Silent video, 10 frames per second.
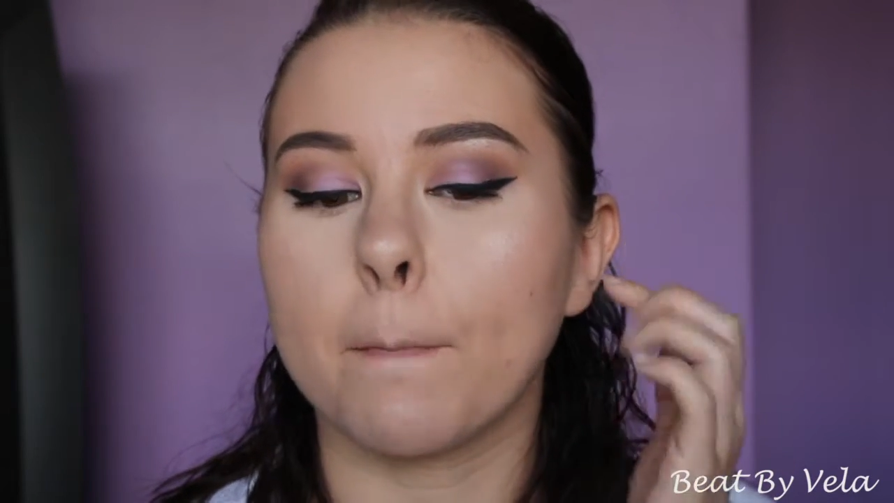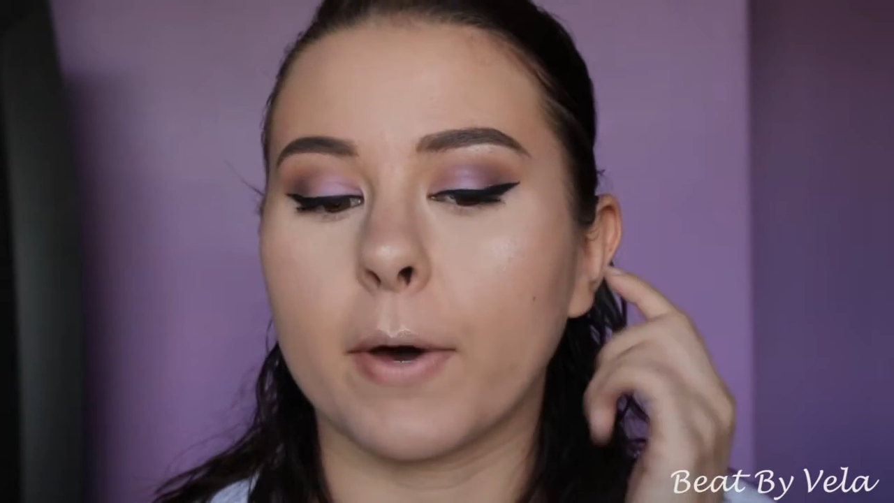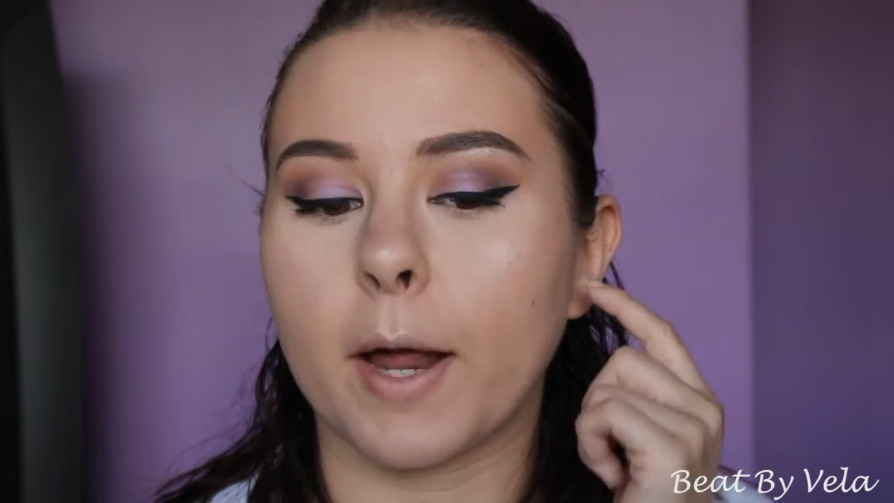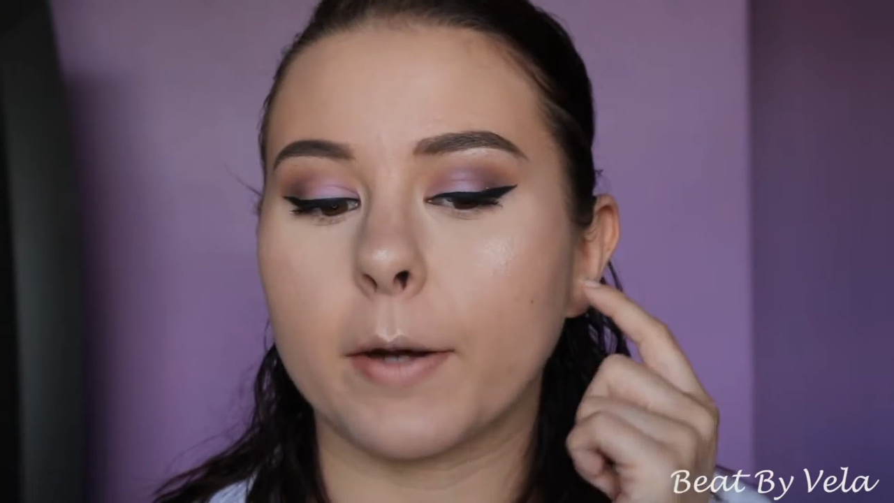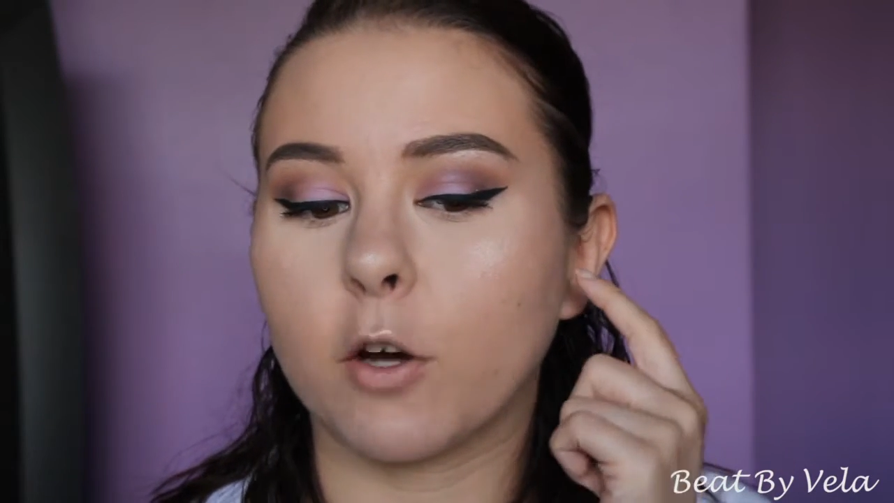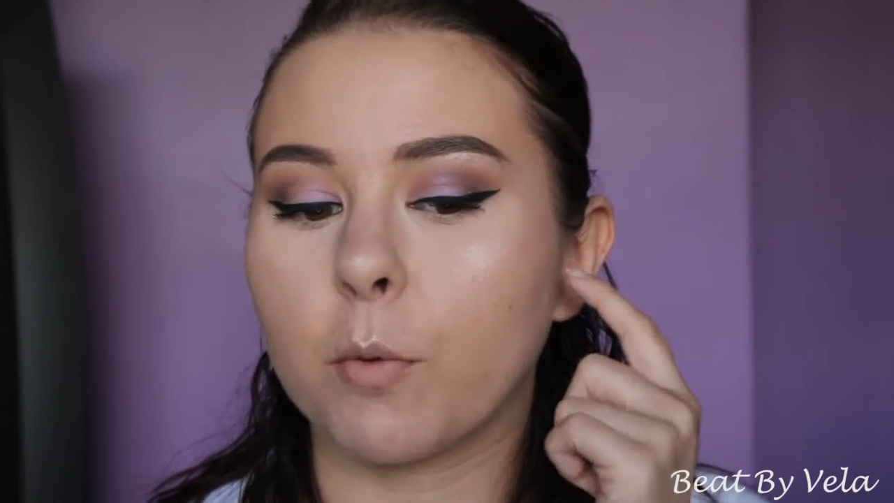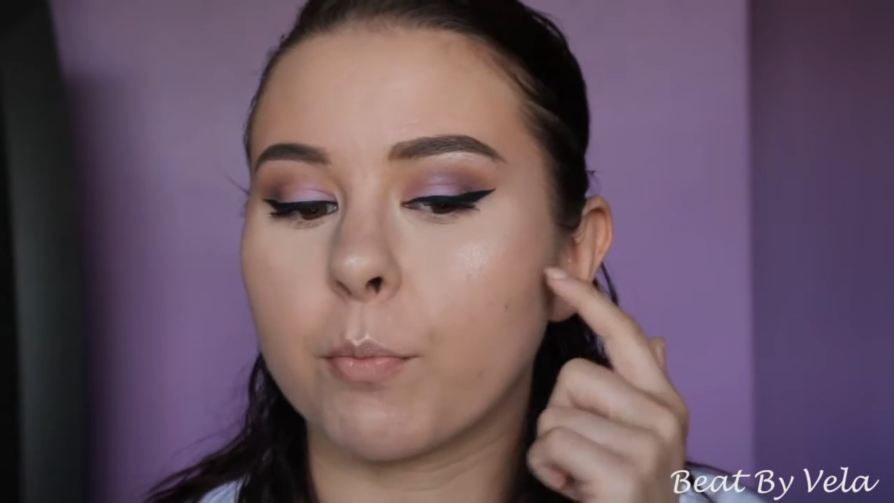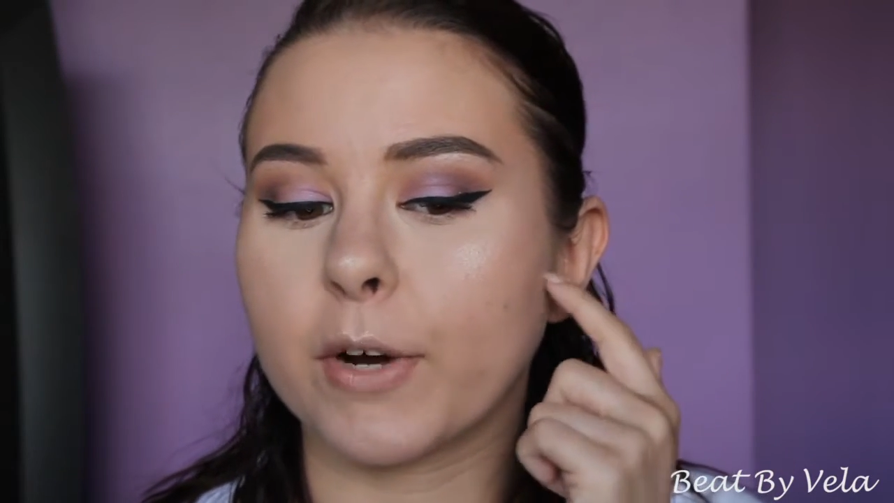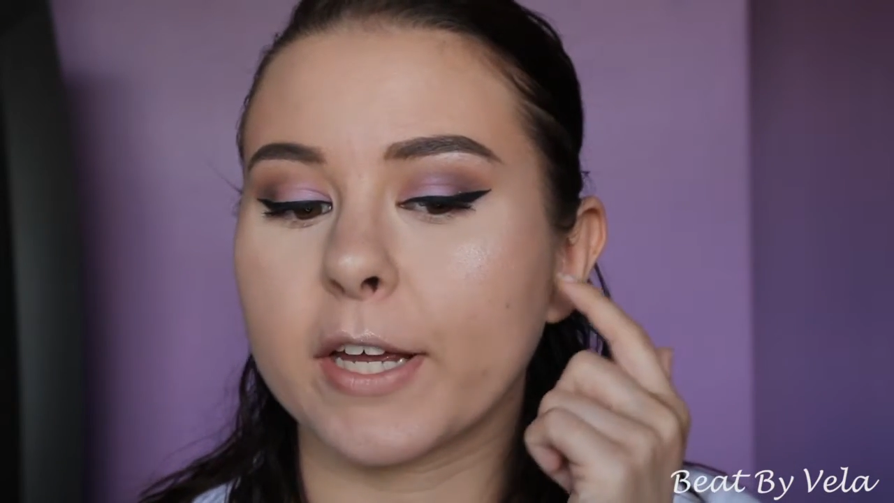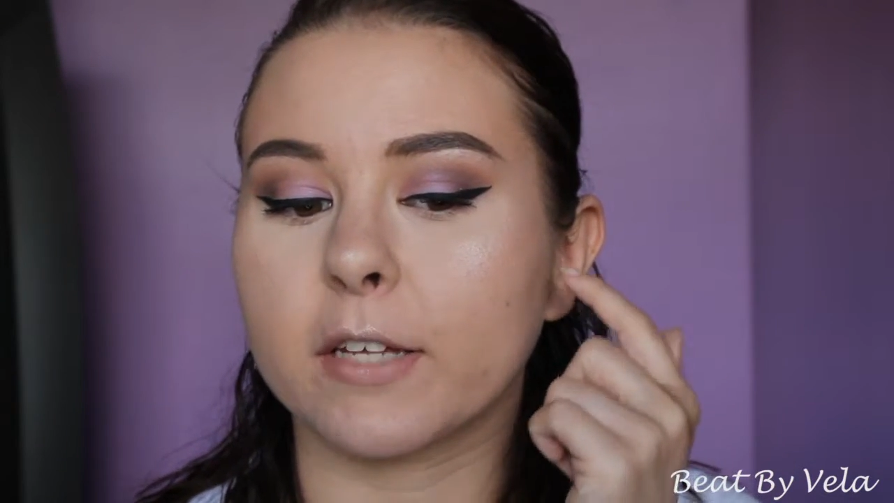but I
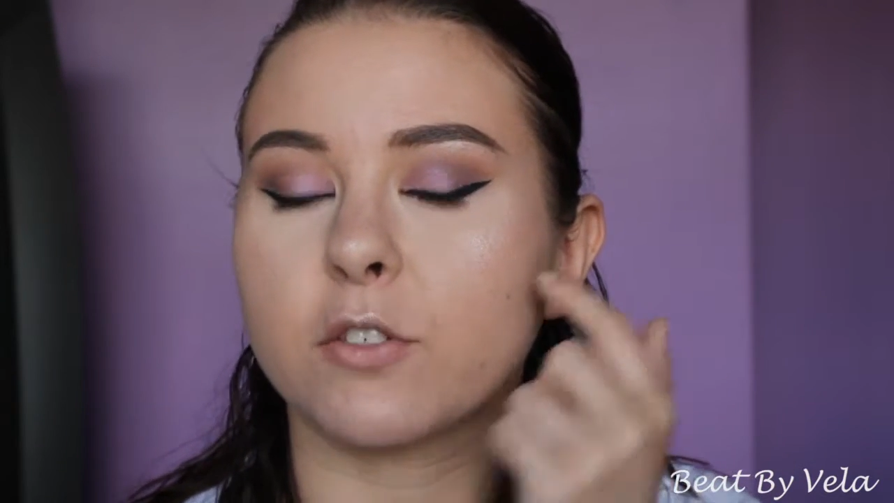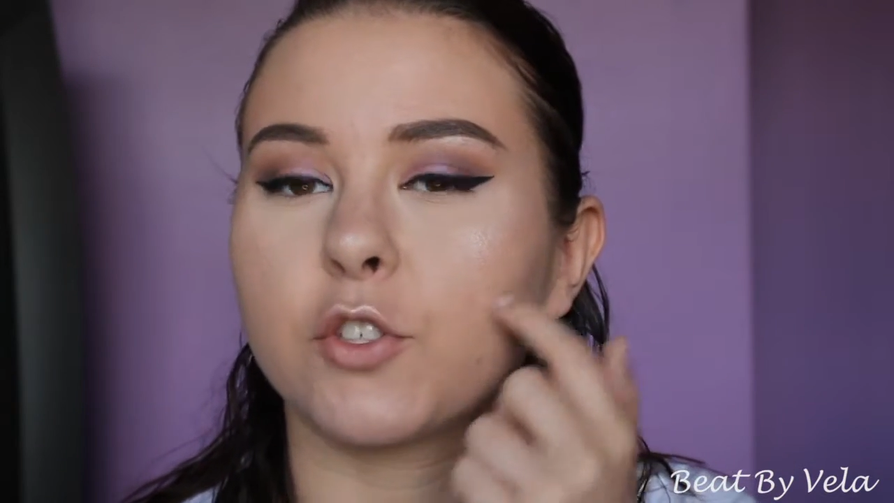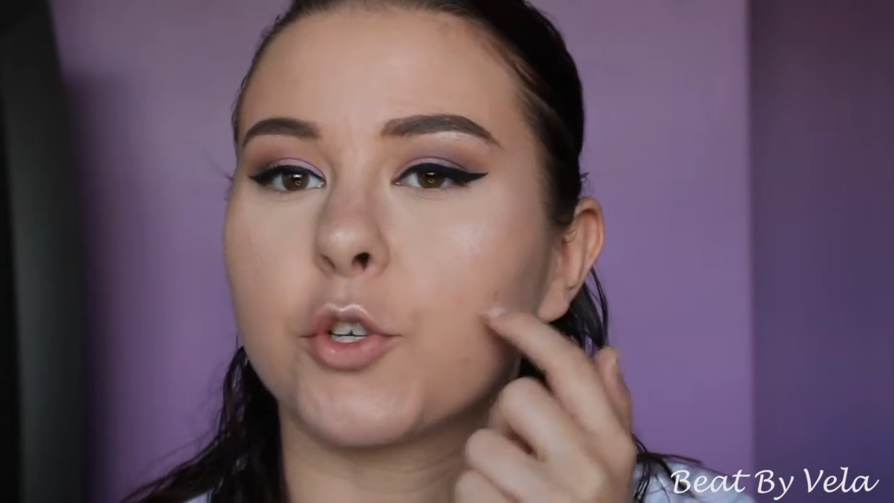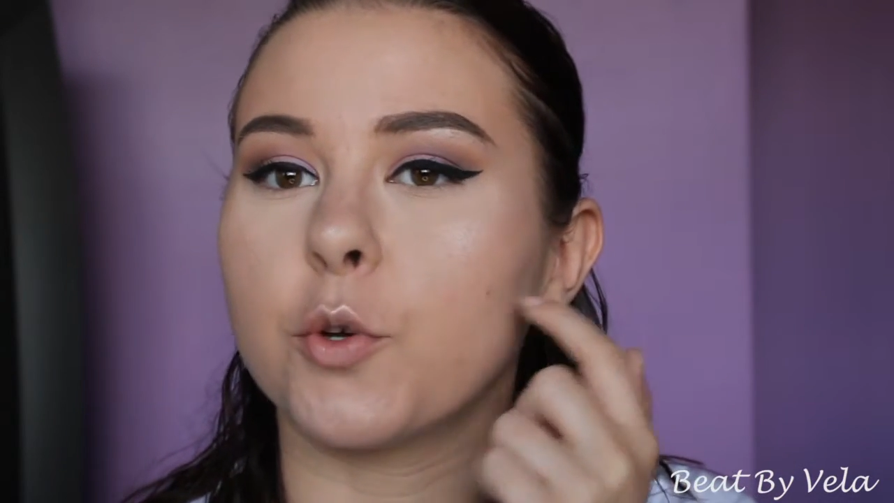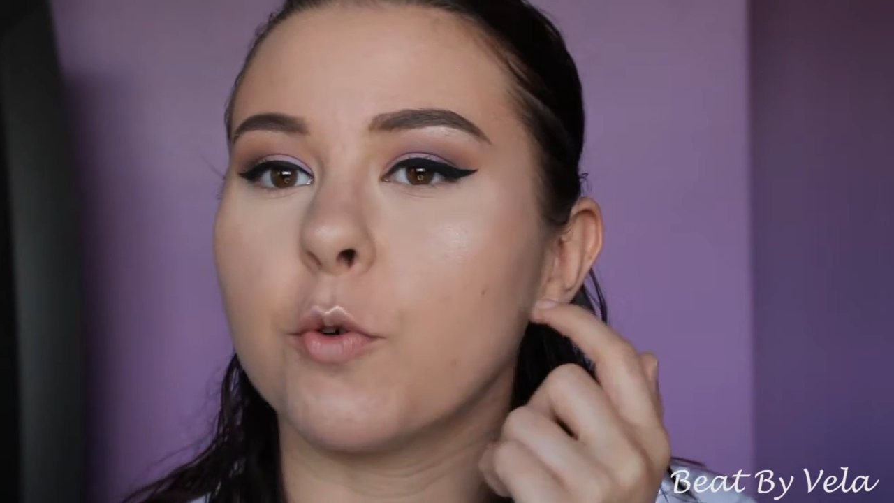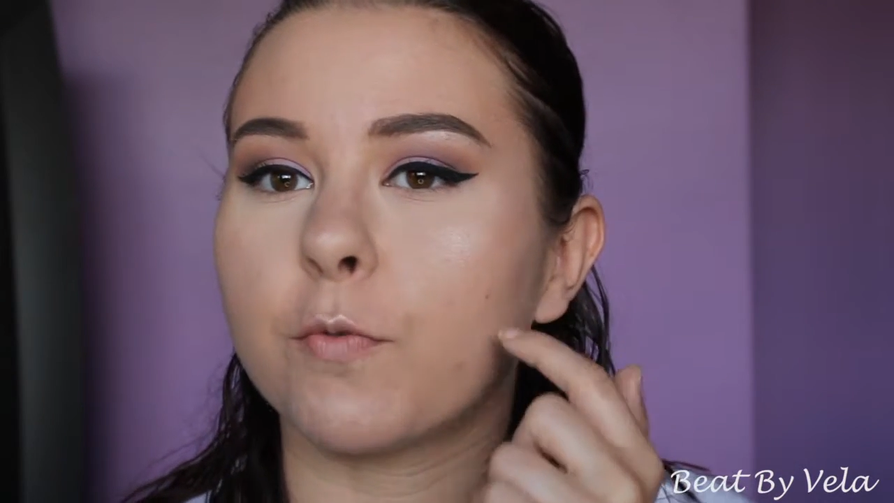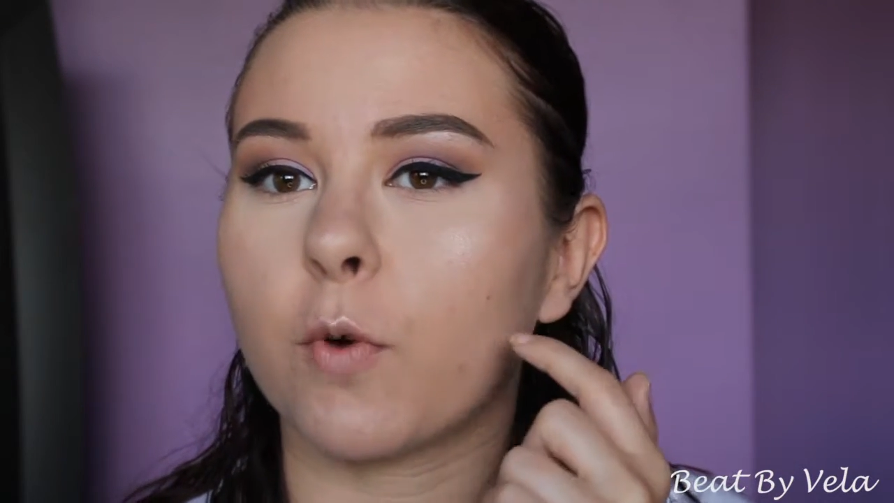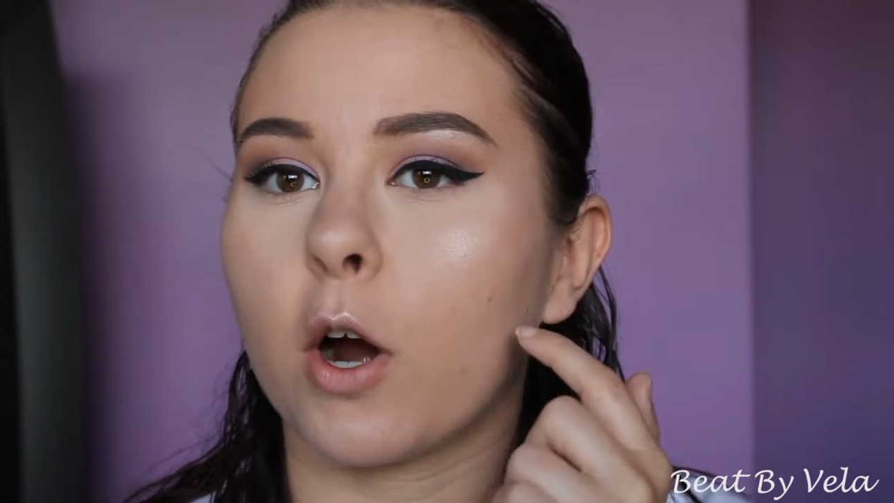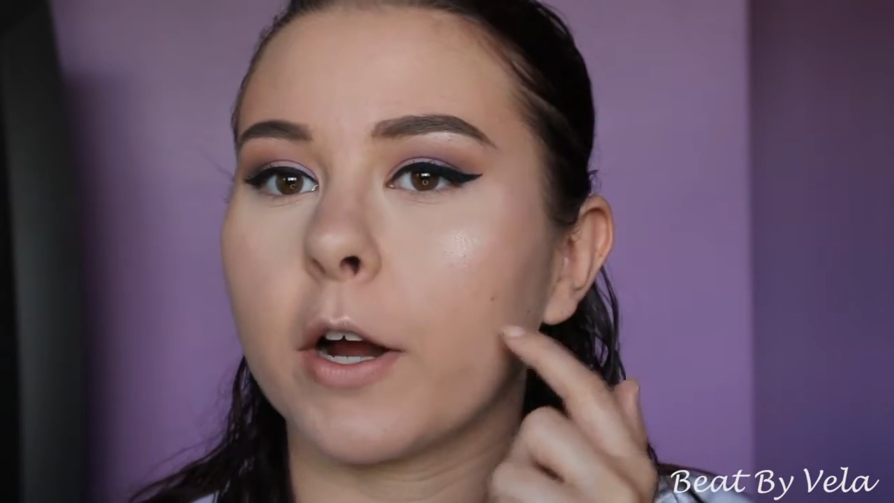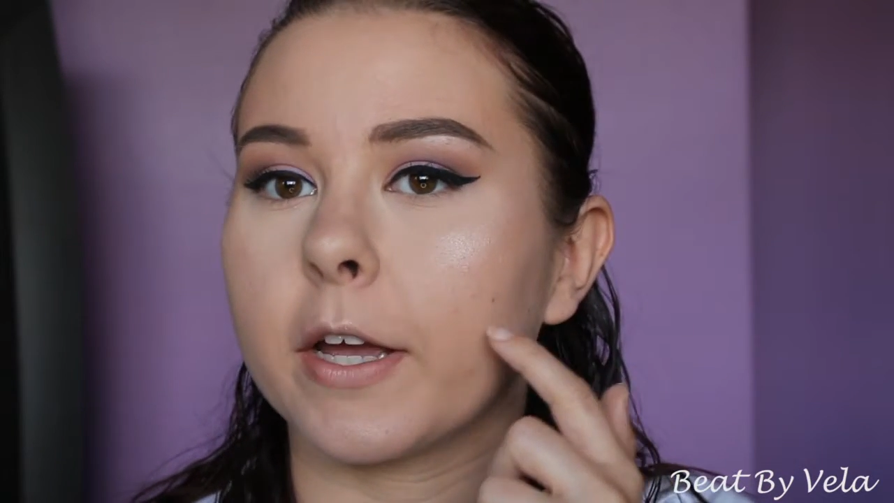don't bring it too
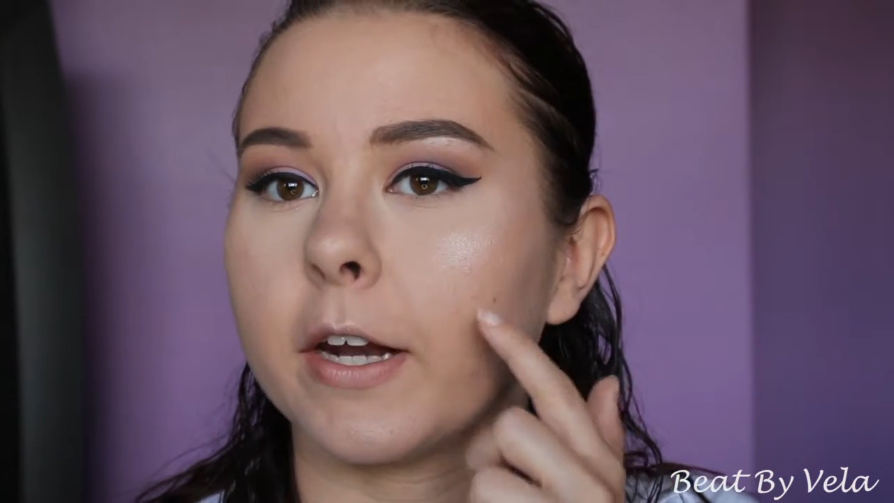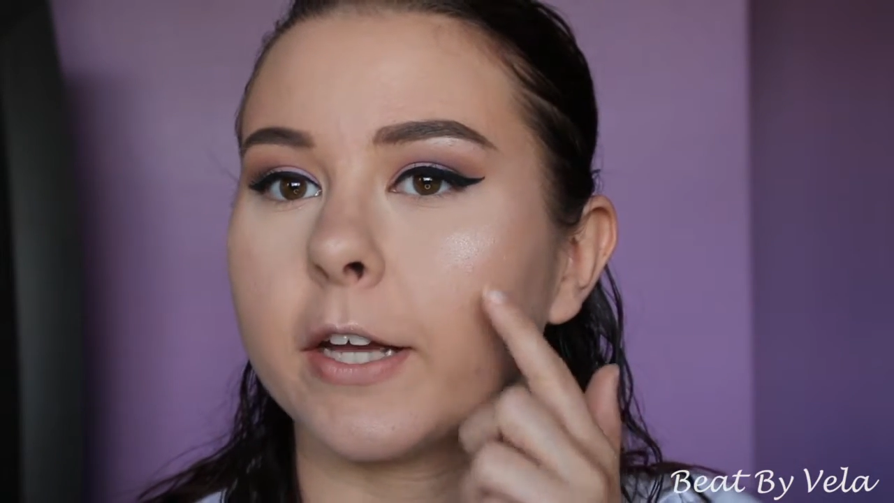far in.